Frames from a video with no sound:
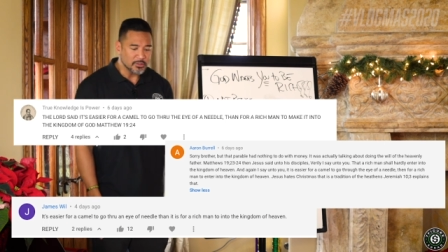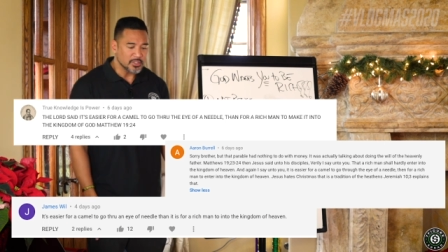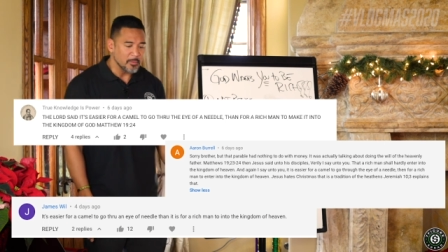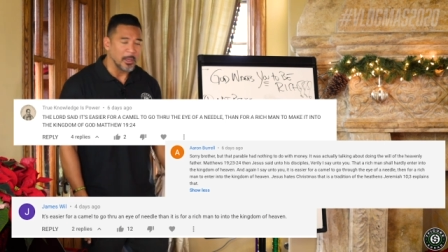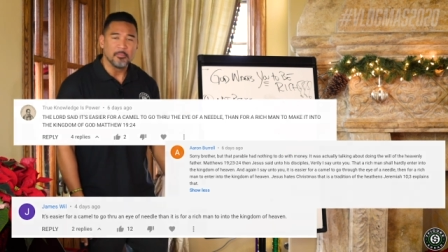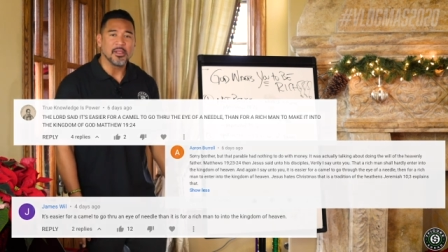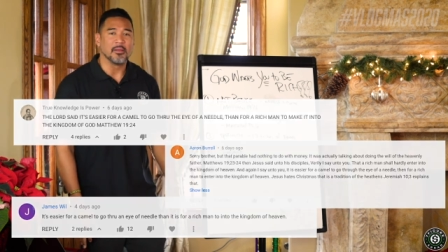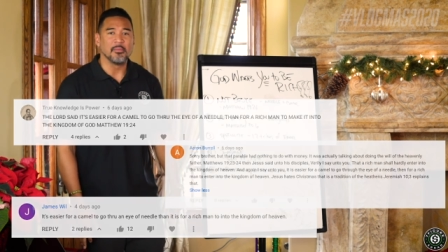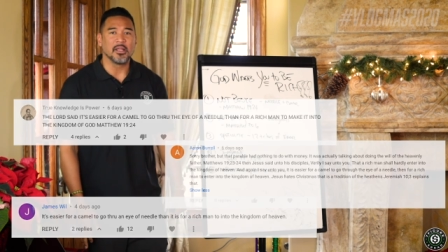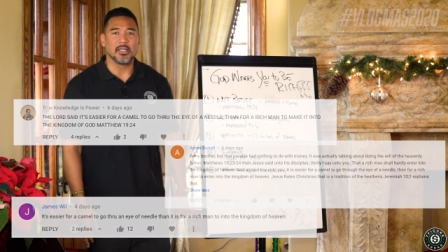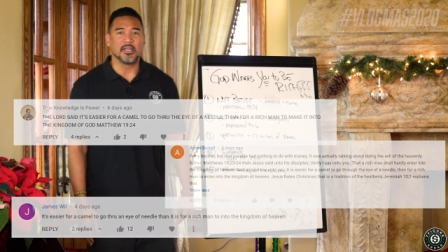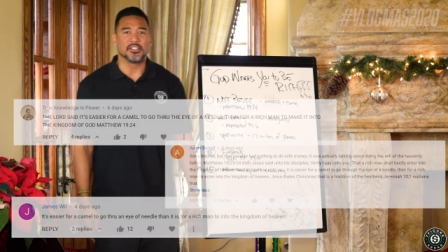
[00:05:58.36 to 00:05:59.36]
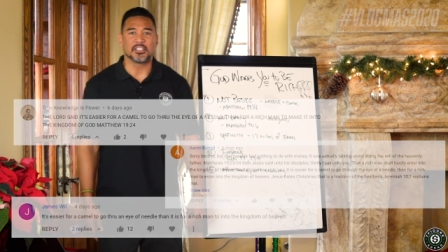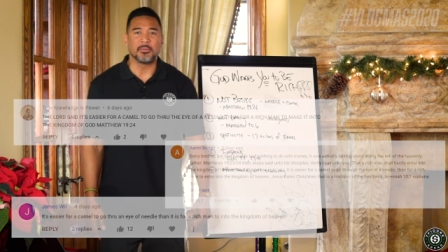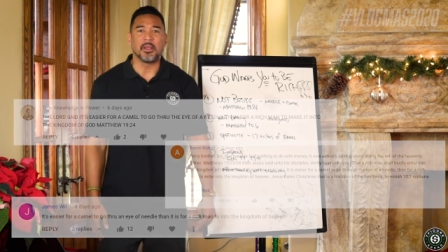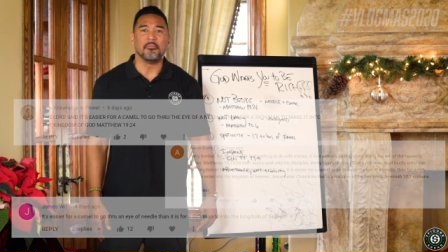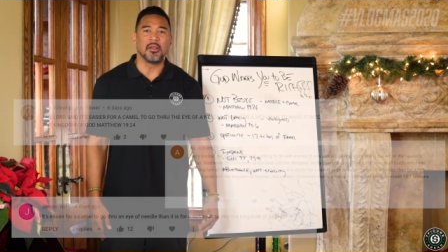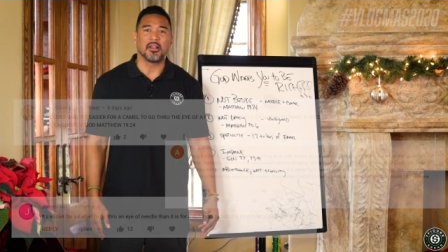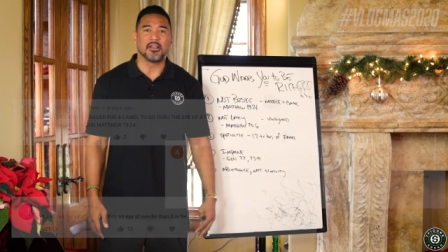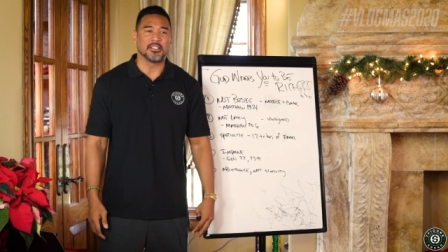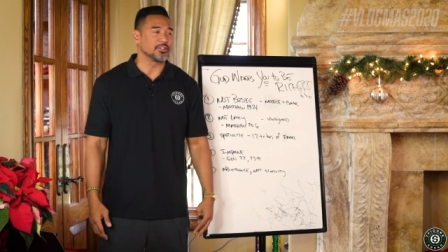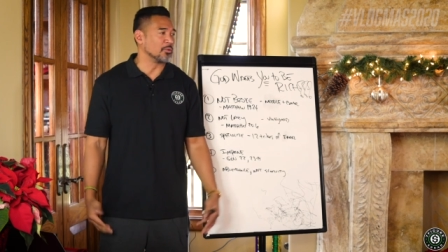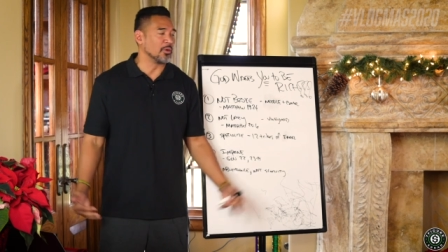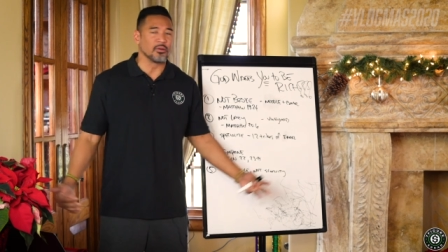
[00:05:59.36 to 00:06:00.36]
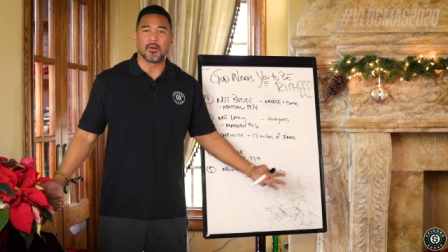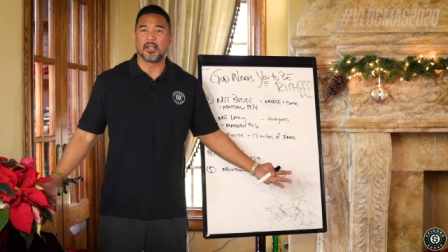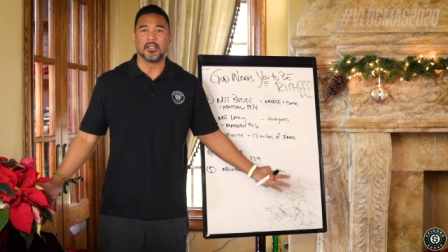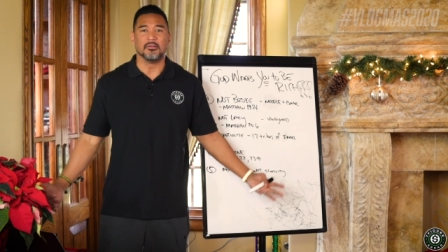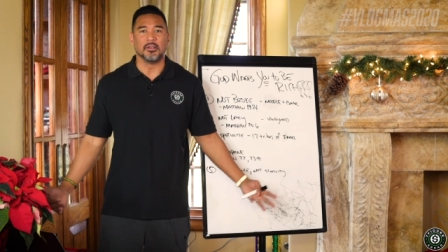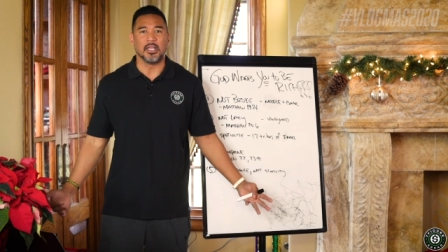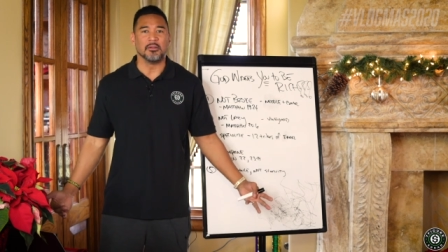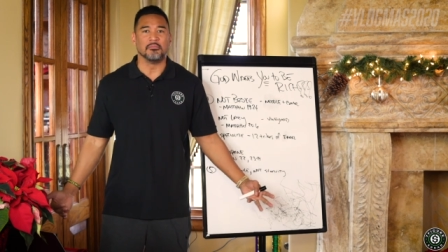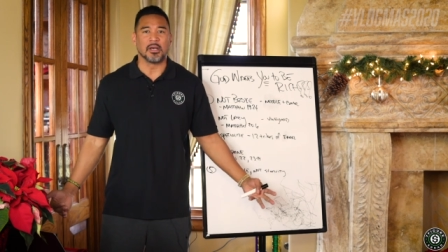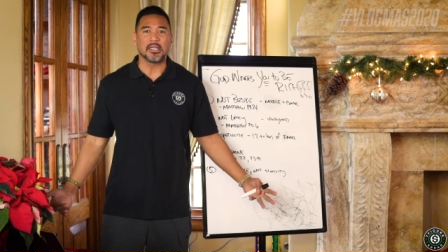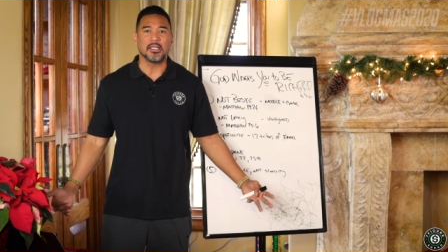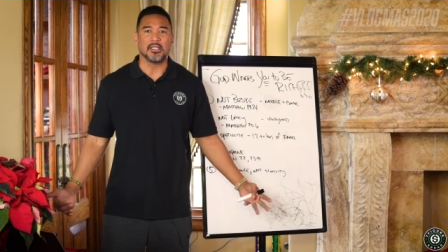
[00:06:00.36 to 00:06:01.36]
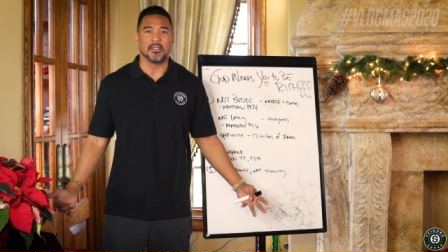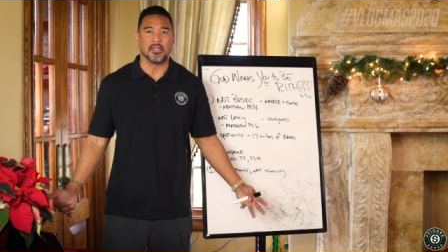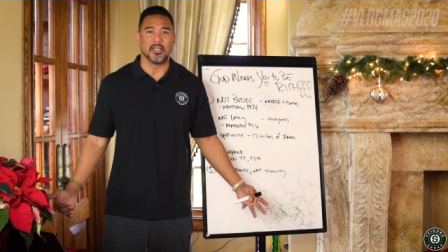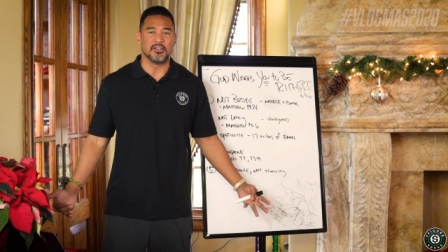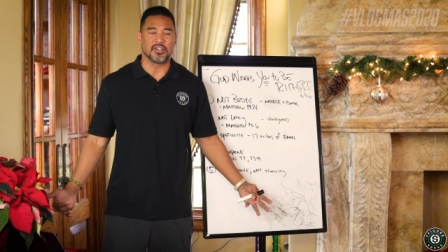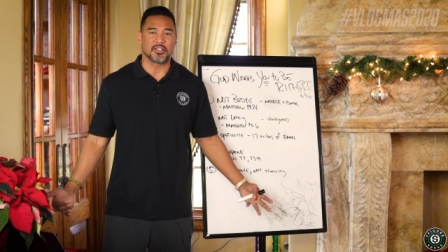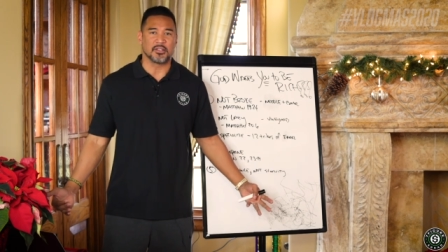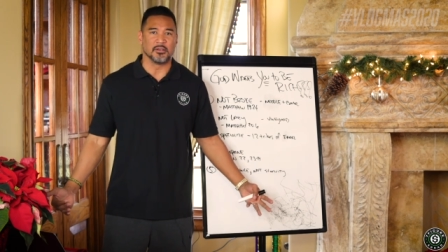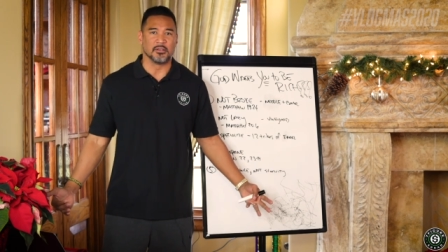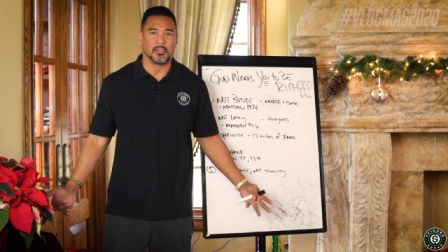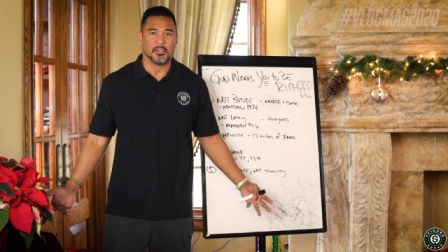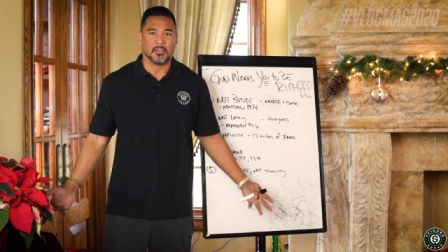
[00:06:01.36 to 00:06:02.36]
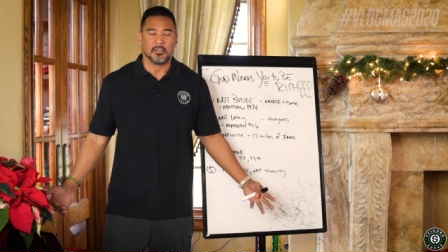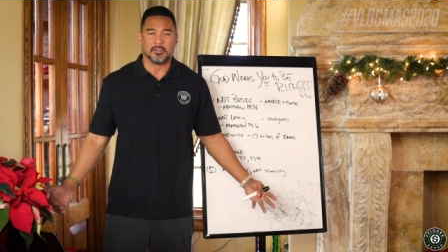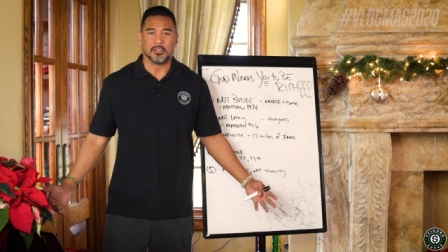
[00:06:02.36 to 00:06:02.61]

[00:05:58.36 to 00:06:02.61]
I don't talk about being a millionaire just to be a millionaire, just to roll around in, in money and, and just to,